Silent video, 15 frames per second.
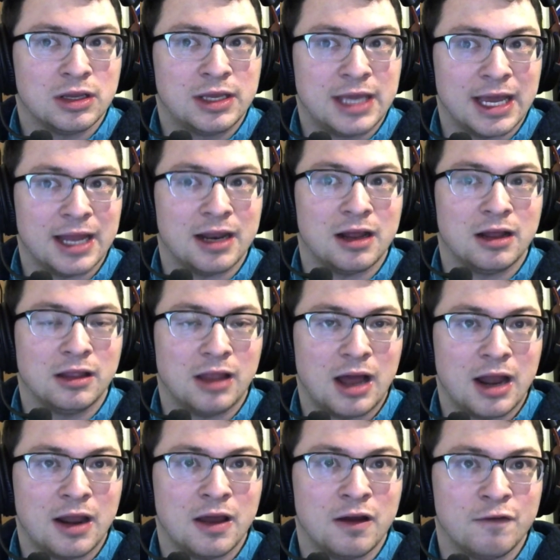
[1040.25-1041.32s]
get a
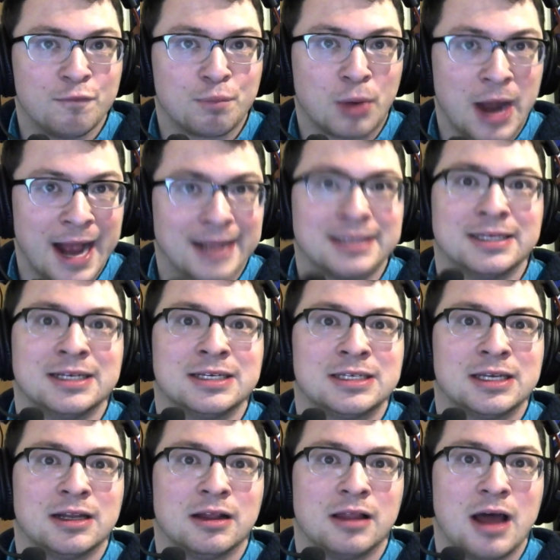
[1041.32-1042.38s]
lot of practice
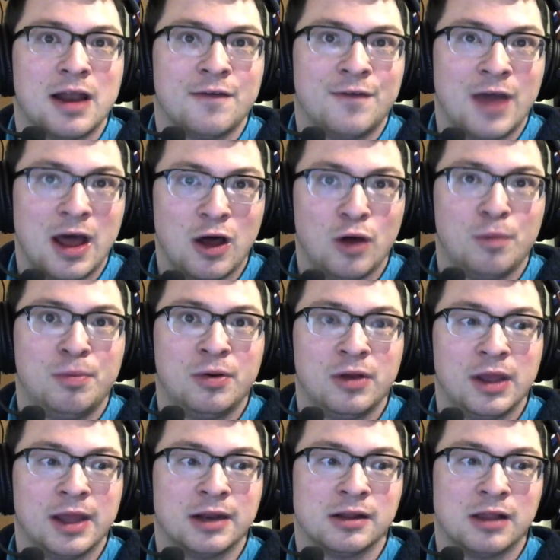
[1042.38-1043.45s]
and a lot of help
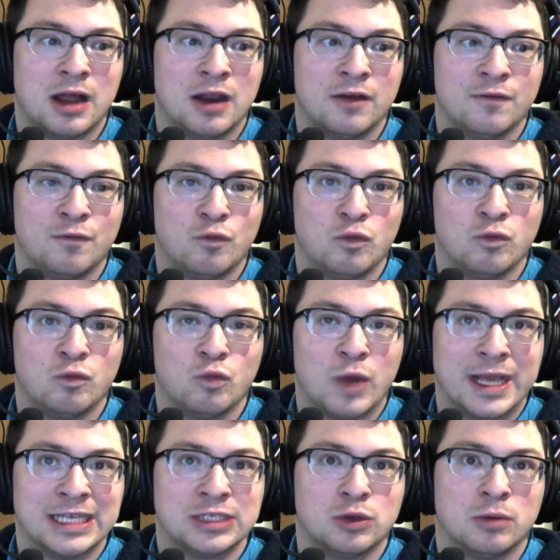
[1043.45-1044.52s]
and a lot of
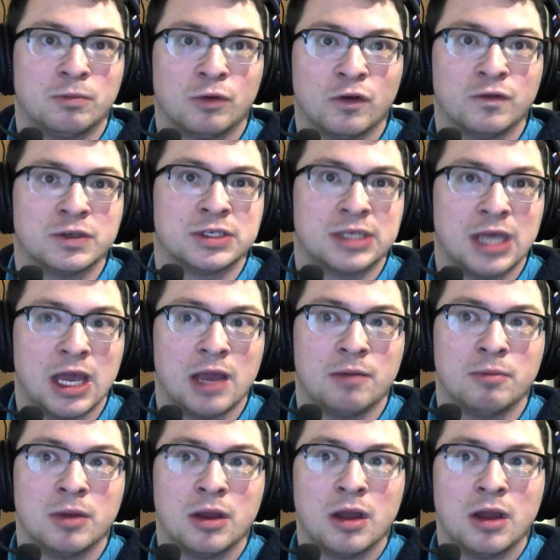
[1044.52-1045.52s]
ways to improve his game.